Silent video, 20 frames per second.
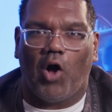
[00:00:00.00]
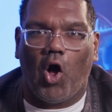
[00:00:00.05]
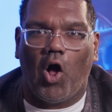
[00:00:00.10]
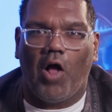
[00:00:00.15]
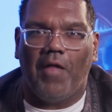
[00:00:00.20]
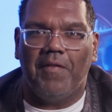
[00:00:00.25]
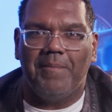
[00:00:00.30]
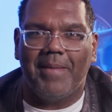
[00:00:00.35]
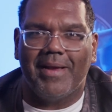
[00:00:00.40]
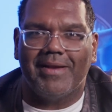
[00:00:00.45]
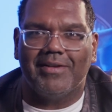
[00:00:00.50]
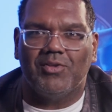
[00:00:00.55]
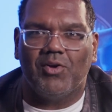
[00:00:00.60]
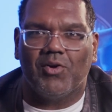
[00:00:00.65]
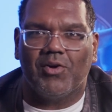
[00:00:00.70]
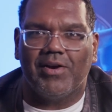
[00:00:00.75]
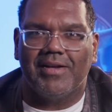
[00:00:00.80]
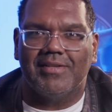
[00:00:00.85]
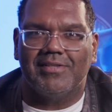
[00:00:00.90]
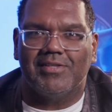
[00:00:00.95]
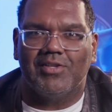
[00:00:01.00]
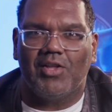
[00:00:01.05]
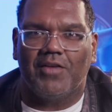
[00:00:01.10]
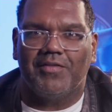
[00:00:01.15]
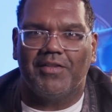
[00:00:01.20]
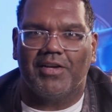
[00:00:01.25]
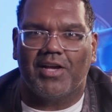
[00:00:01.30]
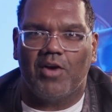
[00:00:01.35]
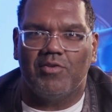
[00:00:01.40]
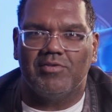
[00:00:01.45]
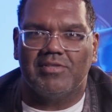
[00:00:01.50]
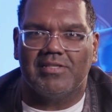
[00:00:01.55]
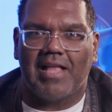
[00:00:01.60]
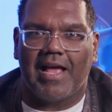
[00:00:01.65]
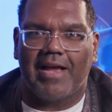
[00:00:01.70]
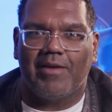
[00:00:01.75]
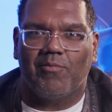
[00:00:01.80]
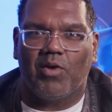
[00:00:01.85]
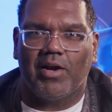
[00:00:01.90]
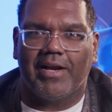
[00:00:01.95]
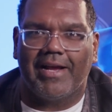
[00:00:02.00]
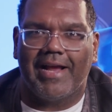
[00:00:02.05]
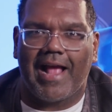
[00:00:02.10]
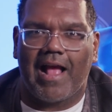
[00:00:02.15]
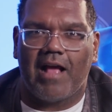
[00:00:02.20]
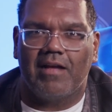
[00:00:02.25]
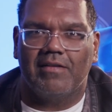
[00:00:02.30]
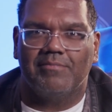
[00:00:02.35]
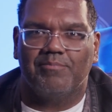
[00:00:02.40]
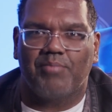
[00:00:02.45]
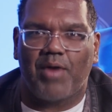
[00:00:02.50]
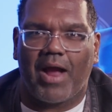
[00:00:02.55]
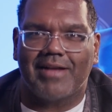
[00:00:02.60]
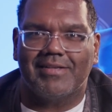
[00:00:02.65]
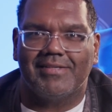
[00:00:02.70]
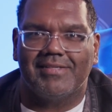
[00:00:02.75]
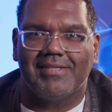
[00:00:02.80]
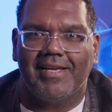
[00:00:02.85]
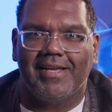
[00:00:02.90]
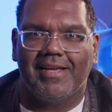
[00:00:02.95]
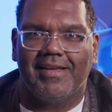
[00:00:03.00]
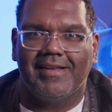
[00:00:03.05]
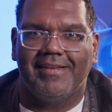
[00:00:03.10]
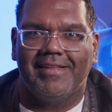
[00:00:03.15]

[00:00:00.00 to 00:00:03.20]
all the Mandalorians along the coastline working out and practicing